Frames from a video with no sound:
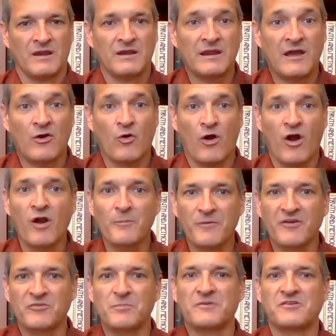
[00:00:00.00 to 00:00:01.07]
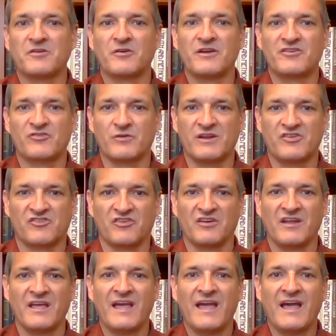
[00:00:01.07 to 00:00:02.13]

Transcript: Now, our Presbyterian tradition